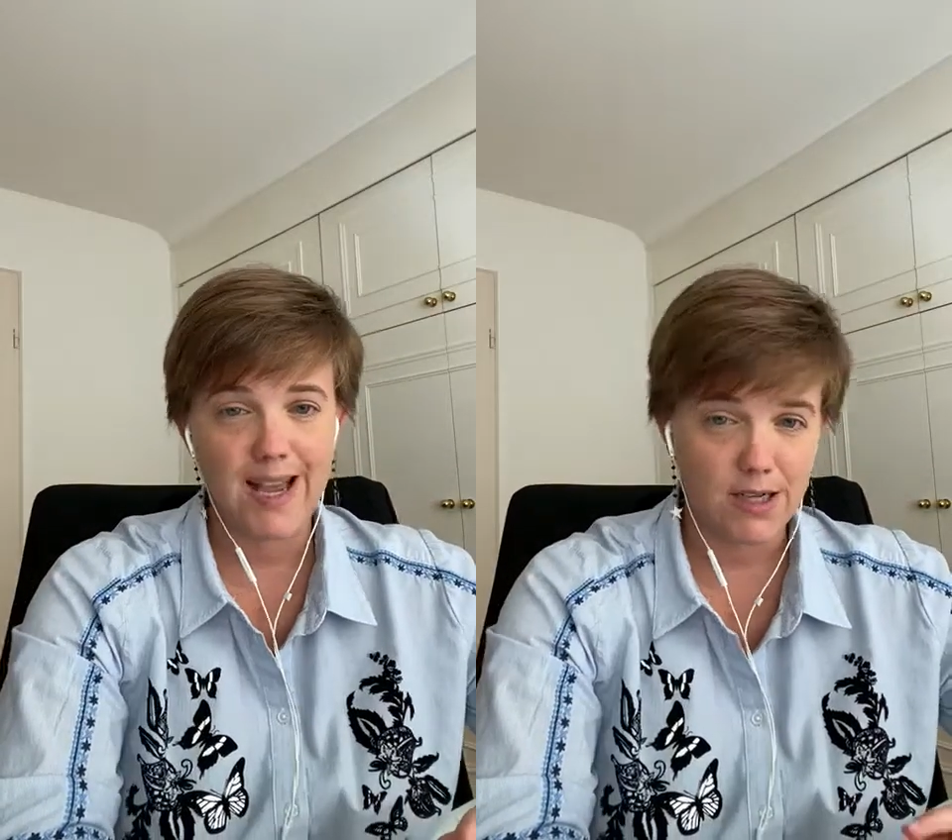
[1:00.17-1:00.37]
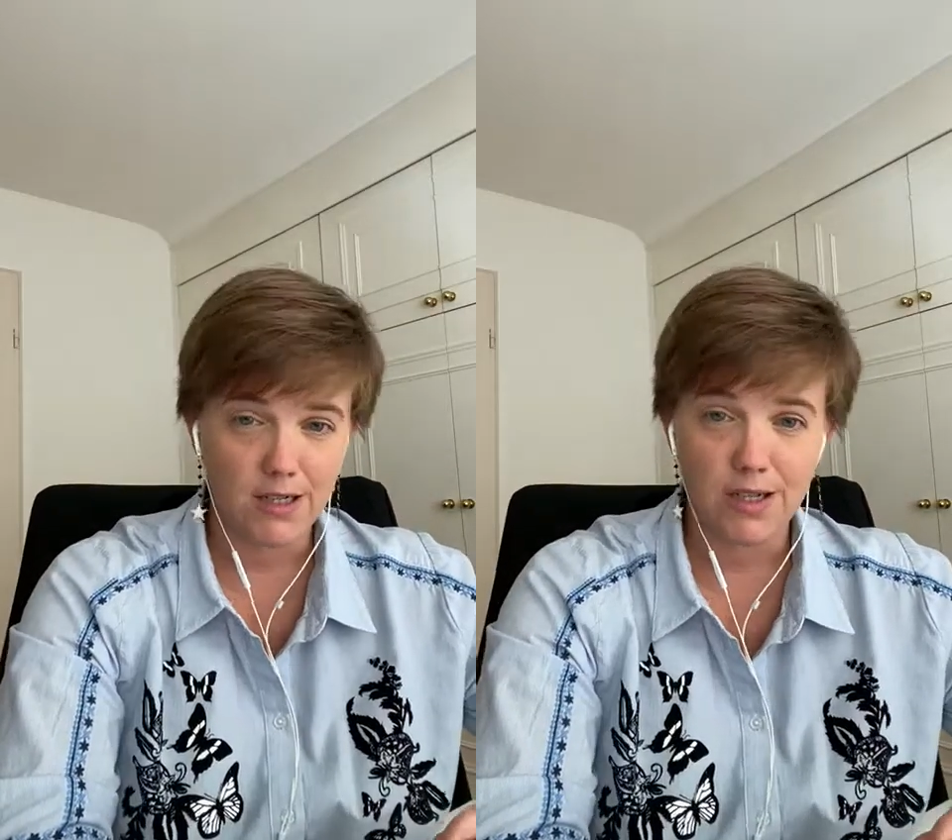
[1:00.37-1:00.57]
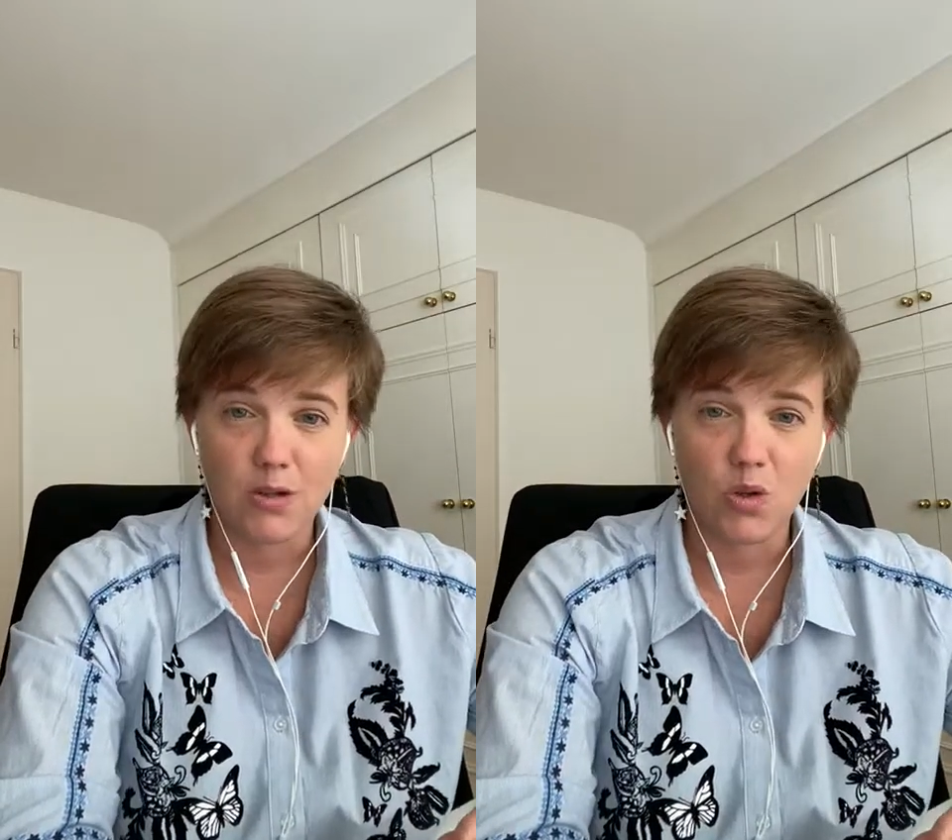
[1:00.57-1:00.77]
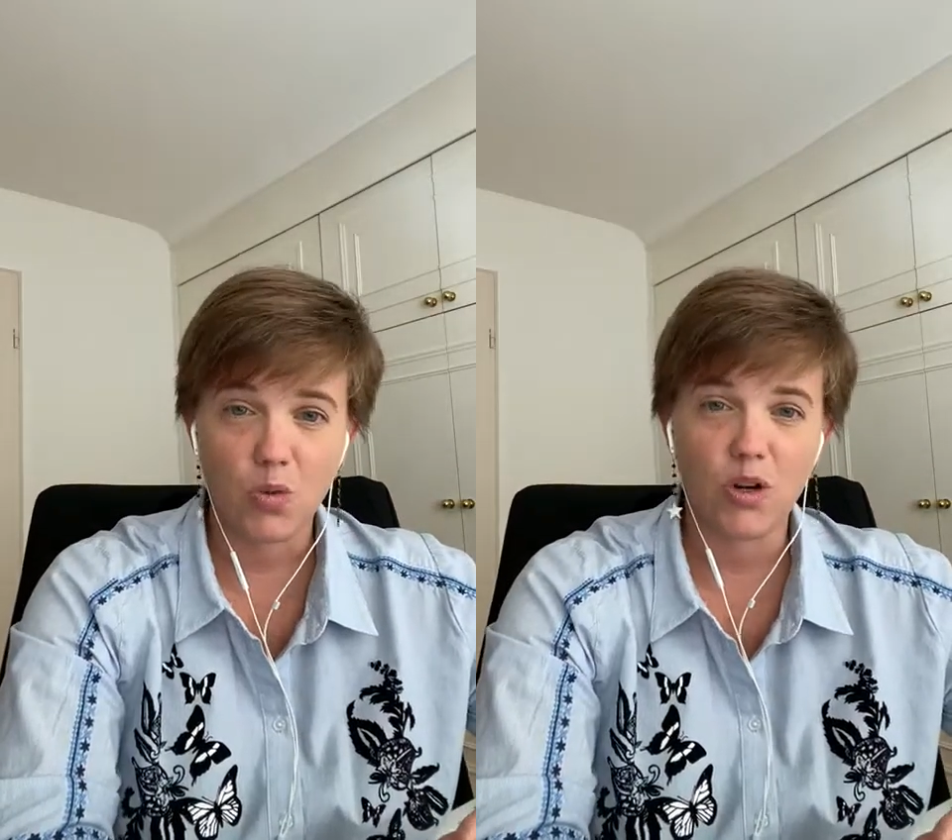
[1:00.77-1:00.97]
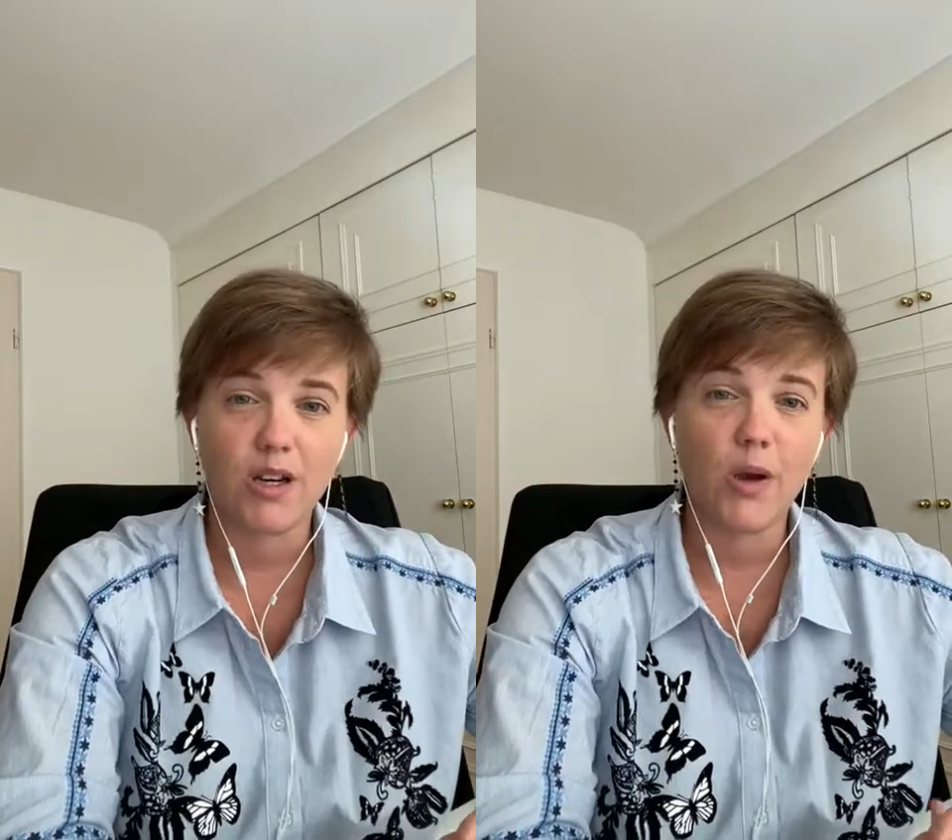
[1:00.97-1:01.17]
analytical
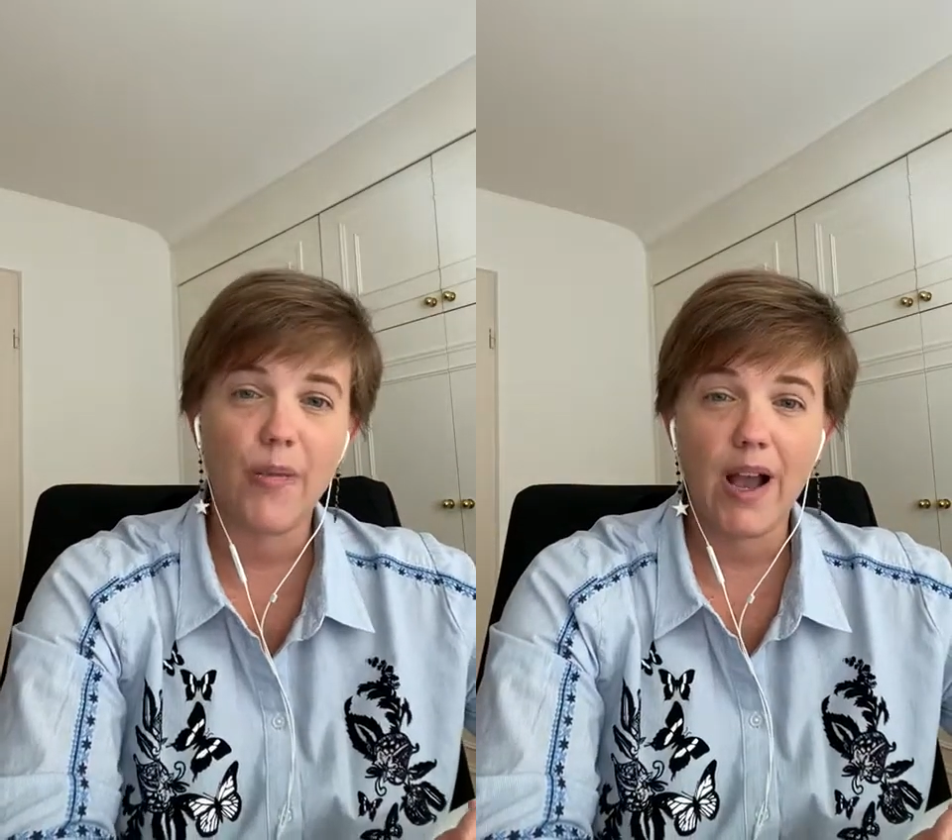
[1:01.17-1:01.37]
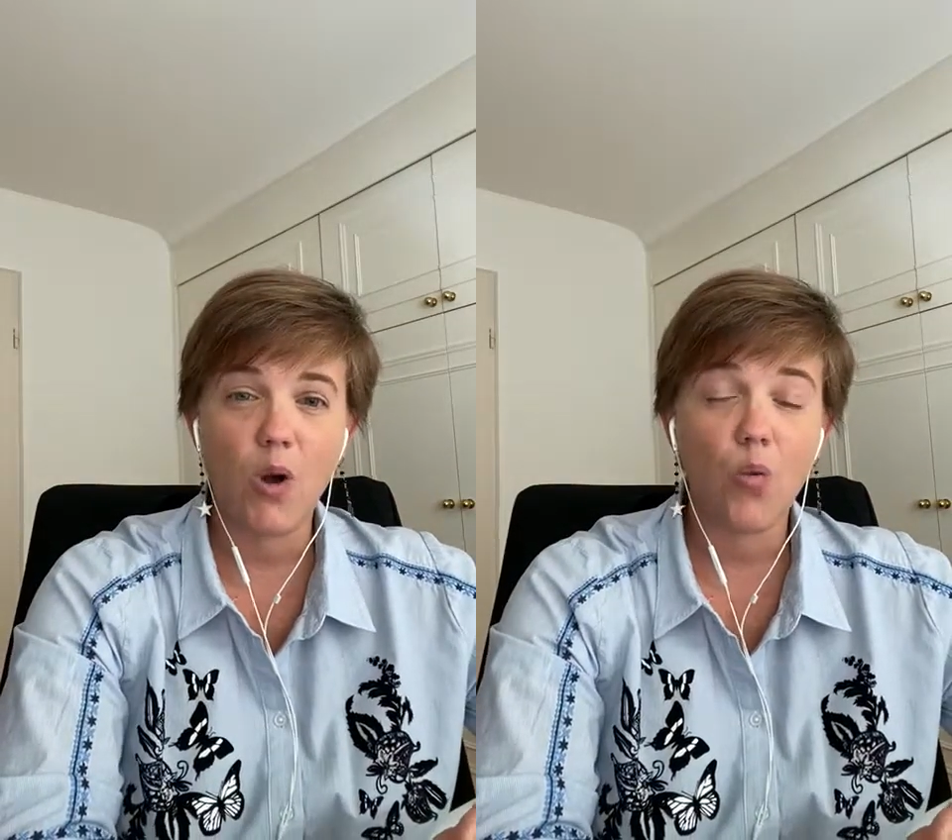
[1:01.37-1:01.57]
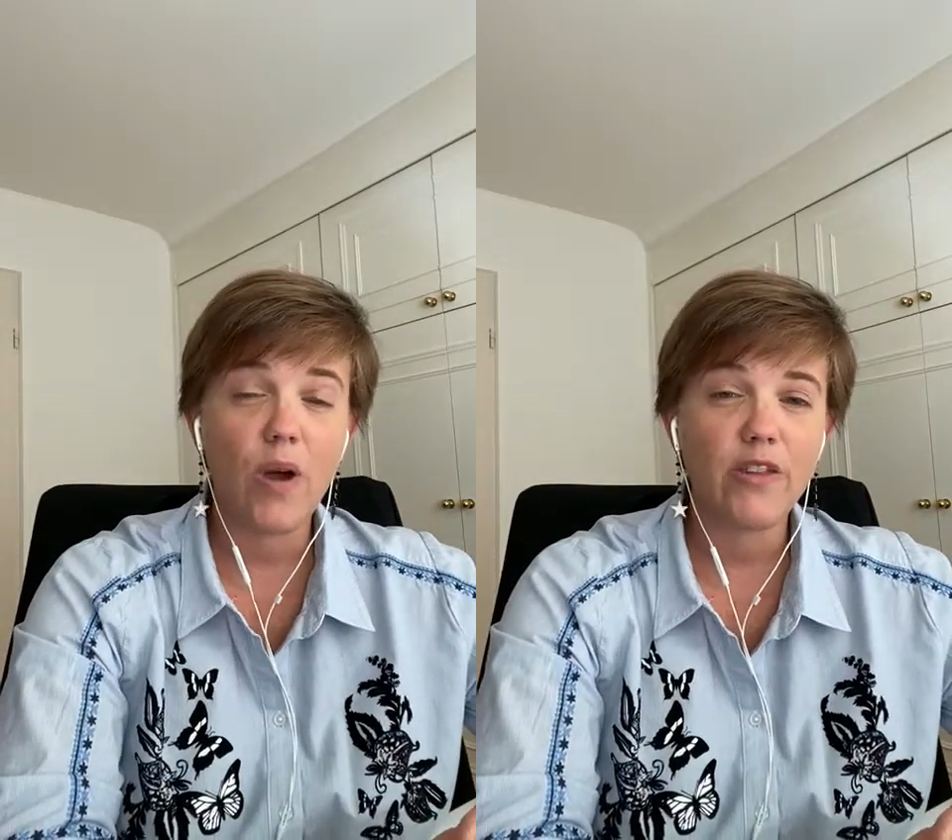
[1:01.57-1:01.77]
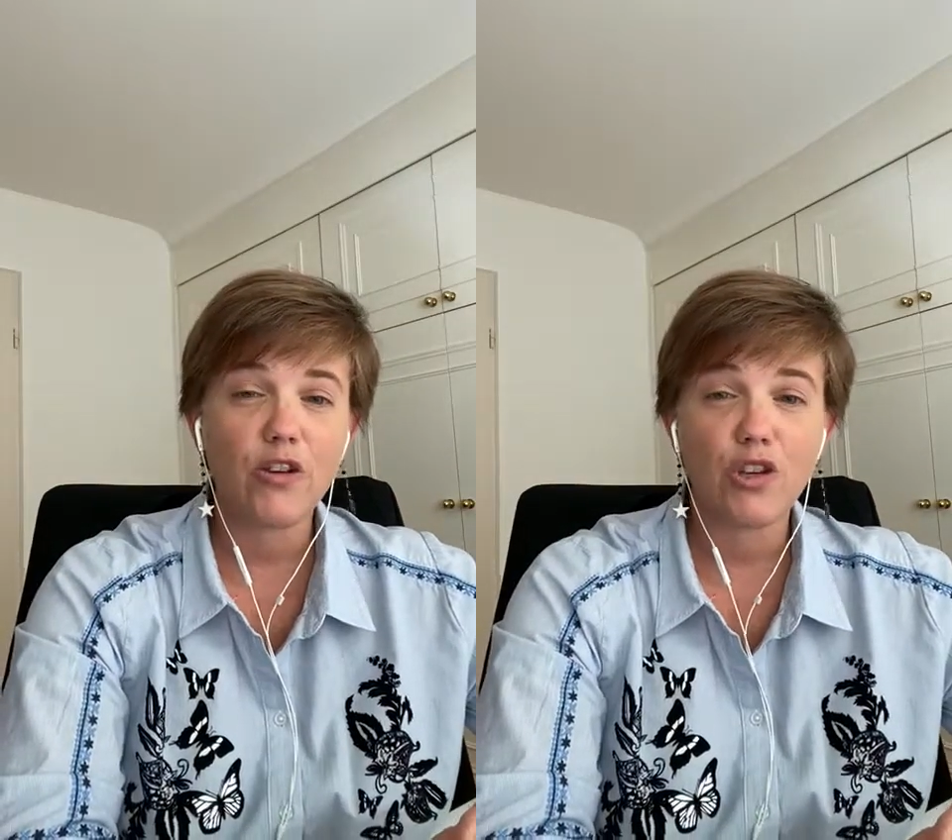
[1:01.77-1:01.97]
work about whether